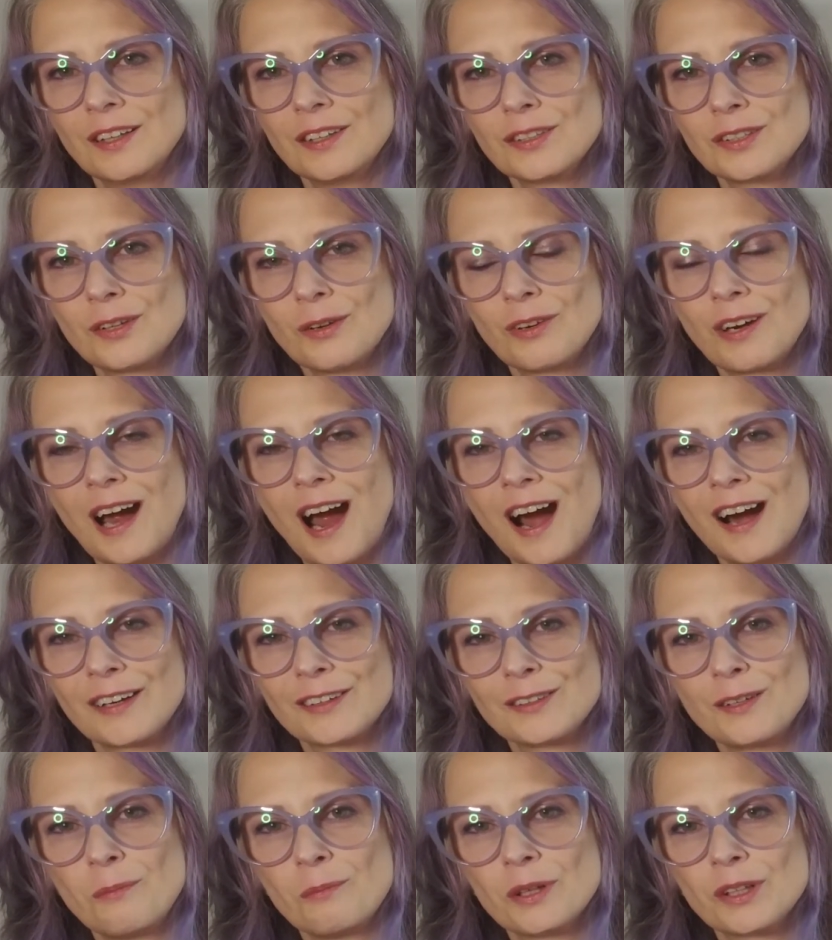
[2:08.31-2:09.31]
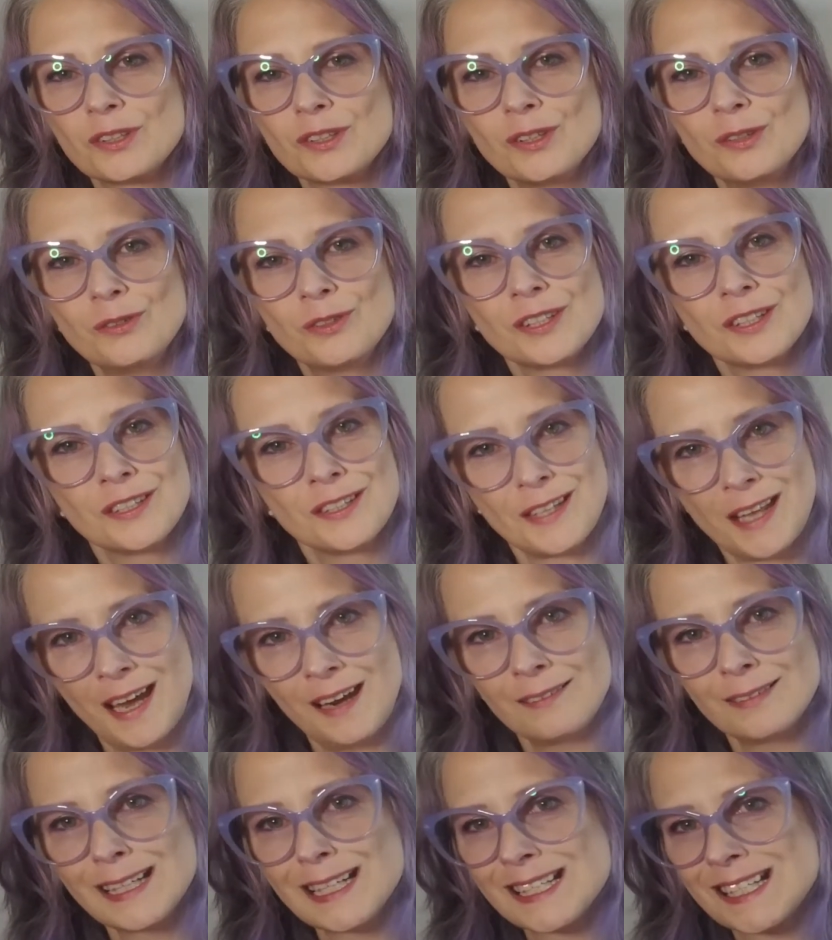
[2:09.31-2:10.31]
So card number 2, does
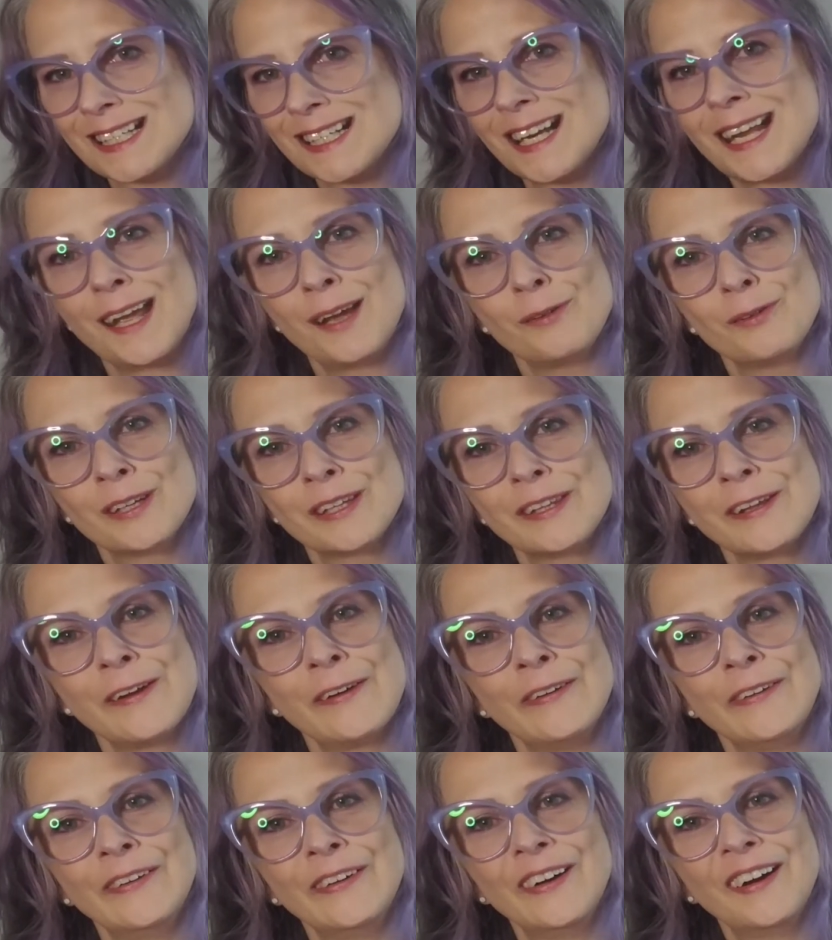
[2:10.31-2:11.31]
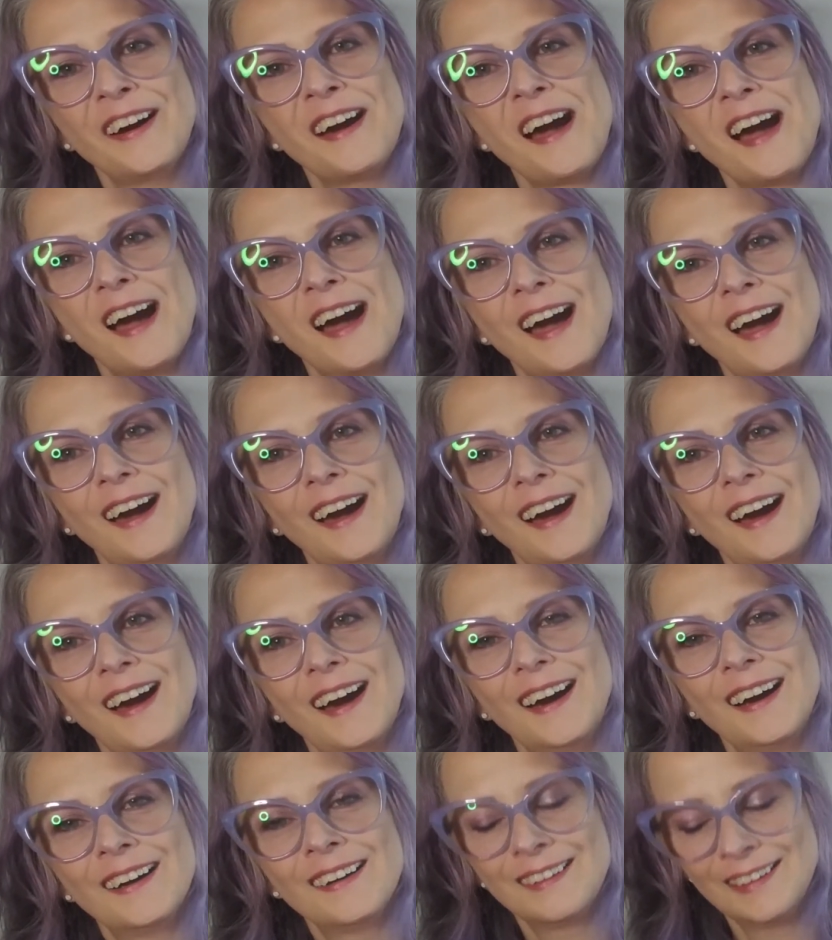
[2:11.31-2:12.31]
that resonate with you?
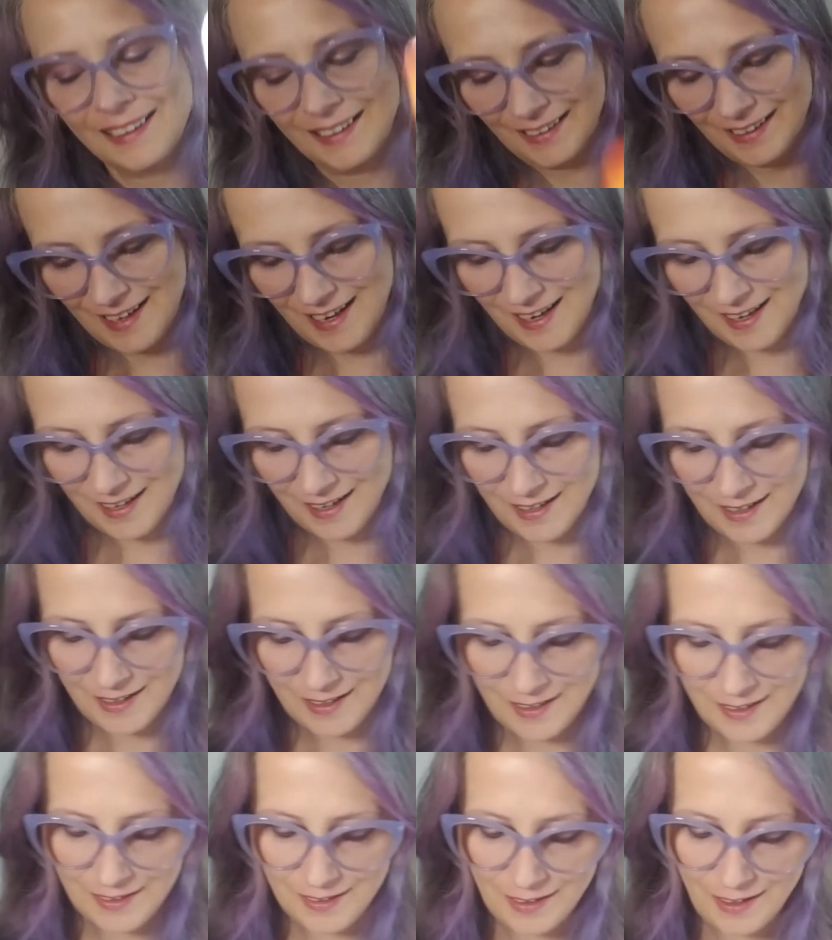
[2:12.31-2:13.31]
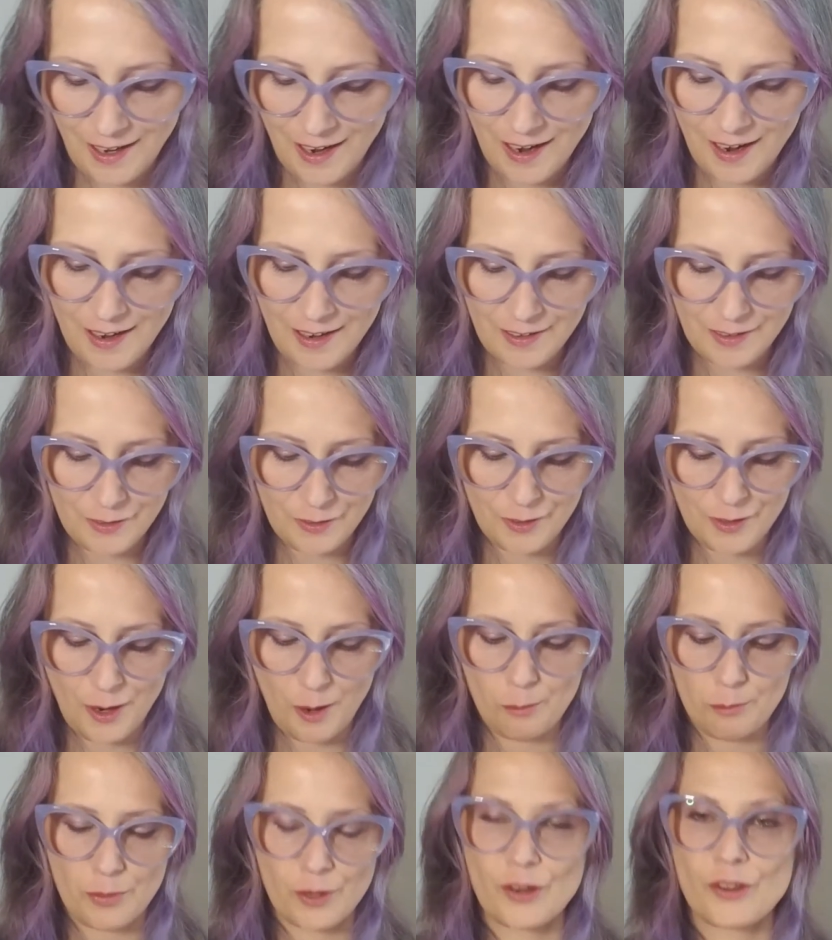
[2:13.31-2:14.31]
All right, and card
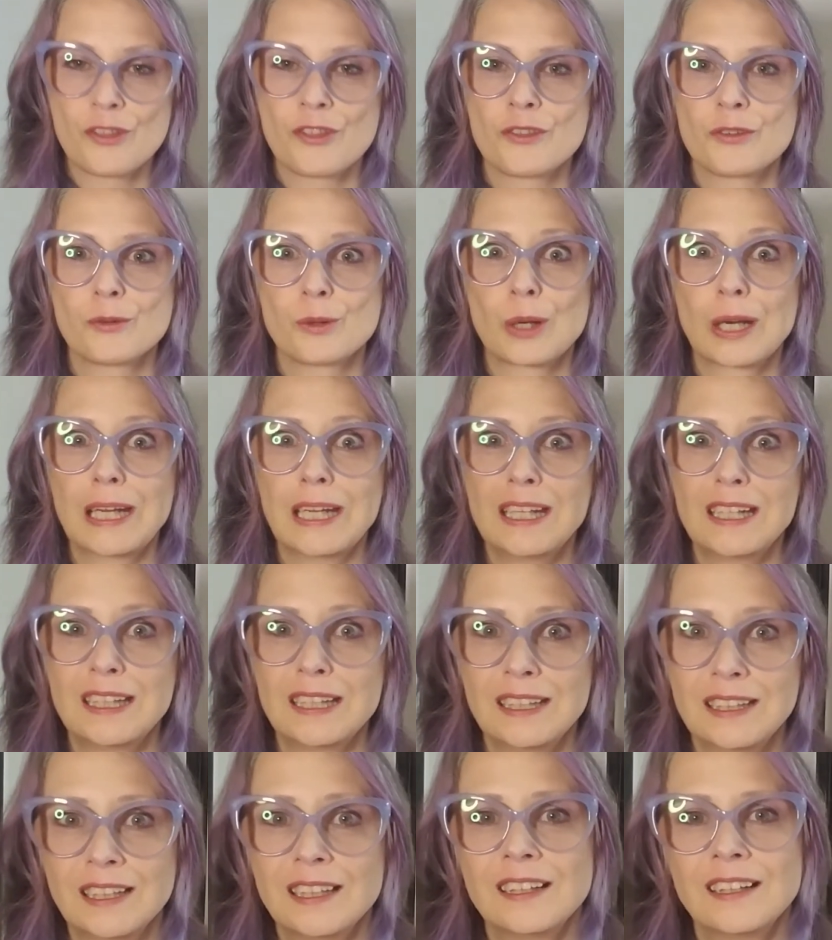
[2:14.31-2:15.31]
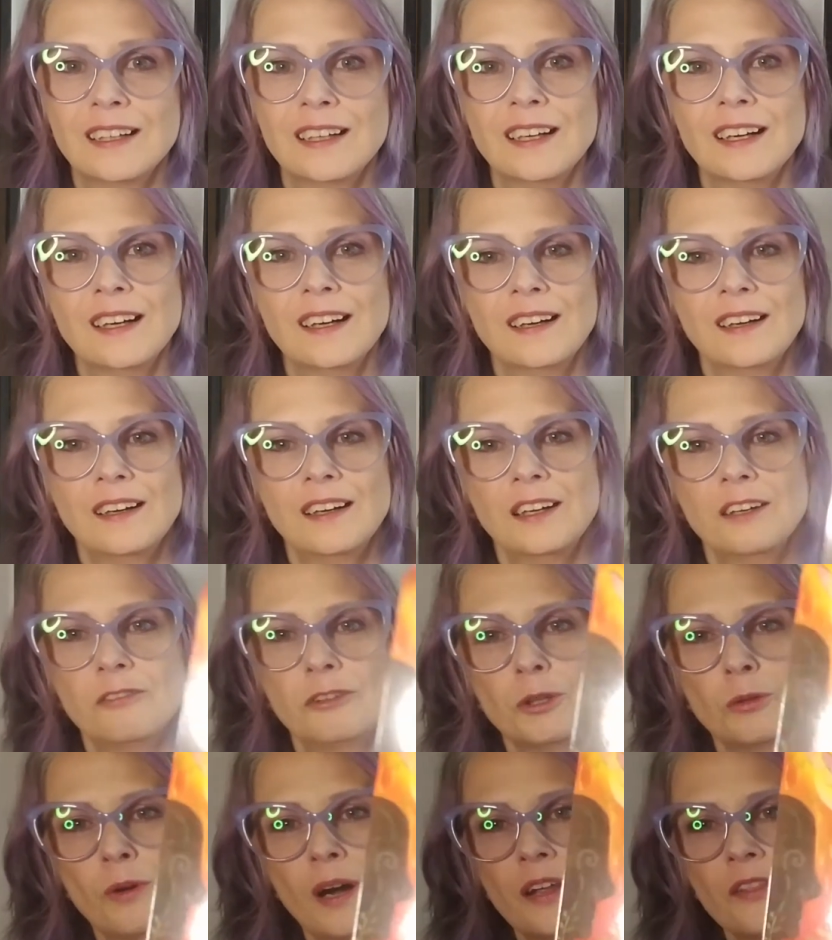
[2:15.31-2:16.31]
number 3.
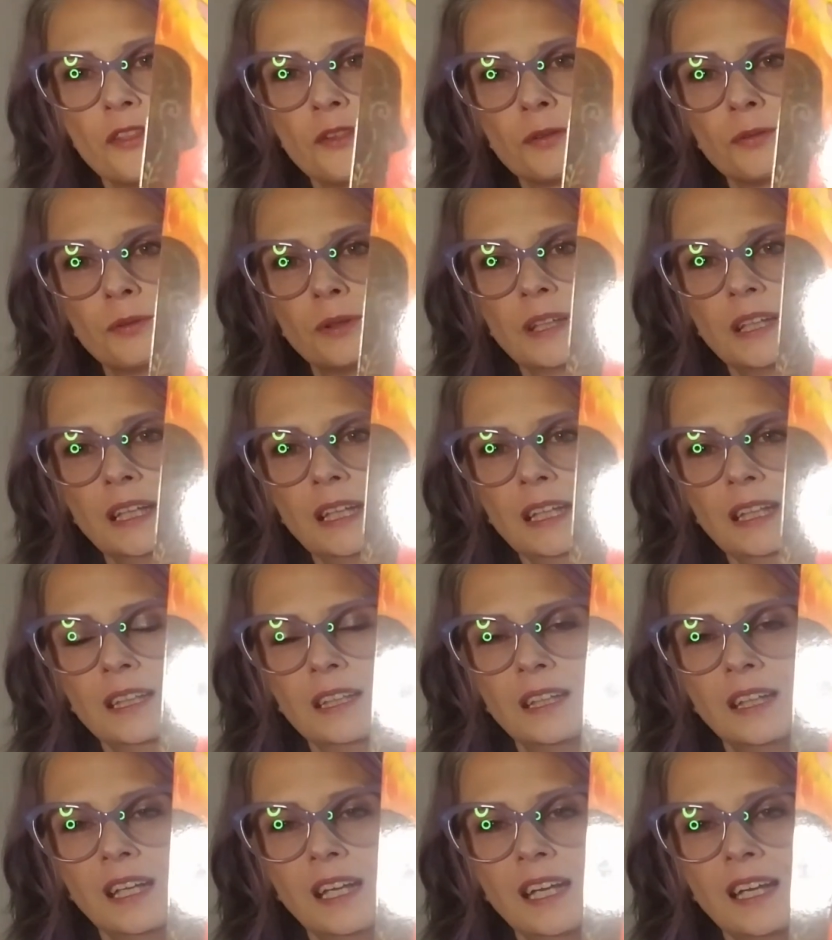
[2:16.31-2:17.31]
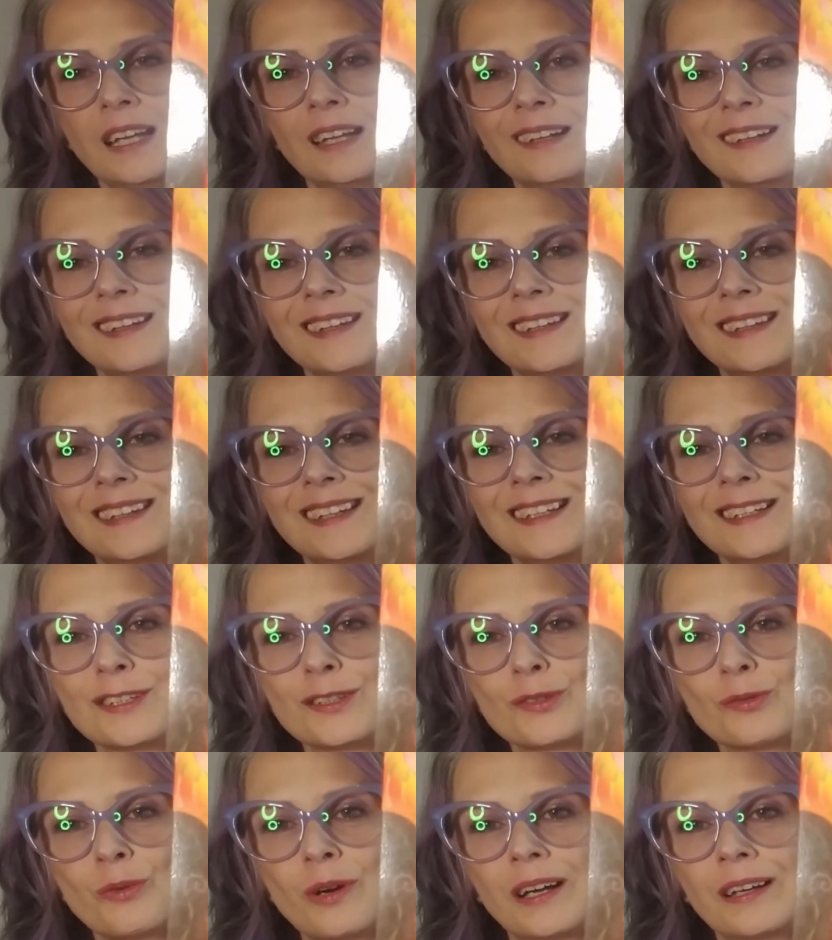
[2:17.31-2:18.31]
If you want 3,
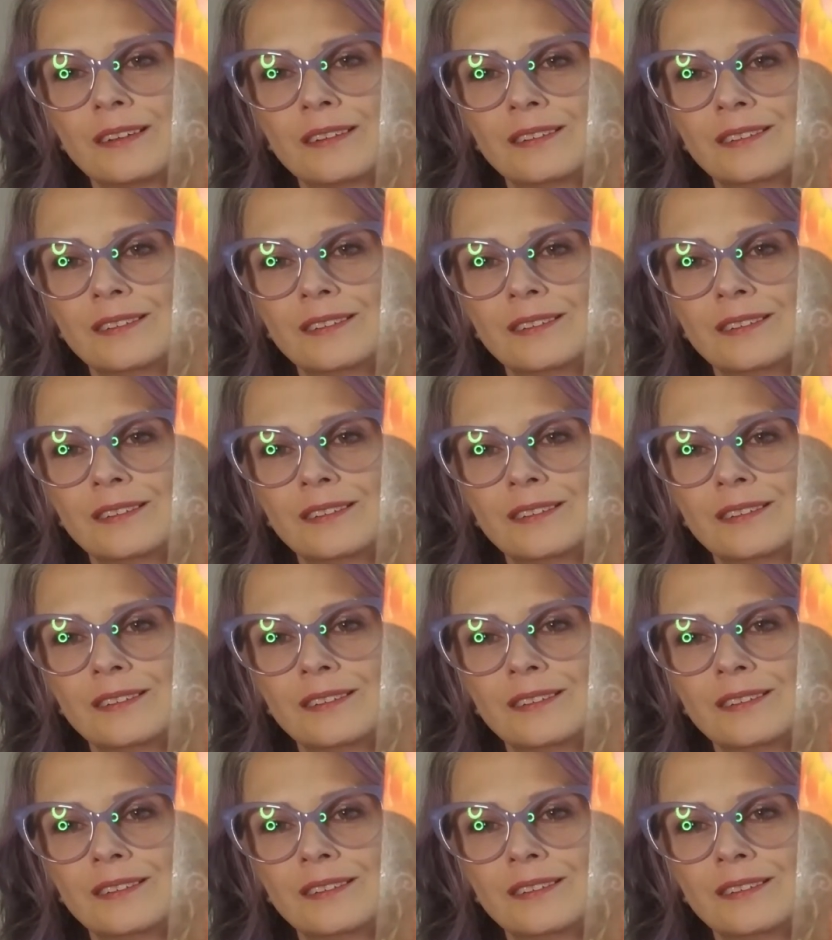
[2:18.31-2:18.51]
this one.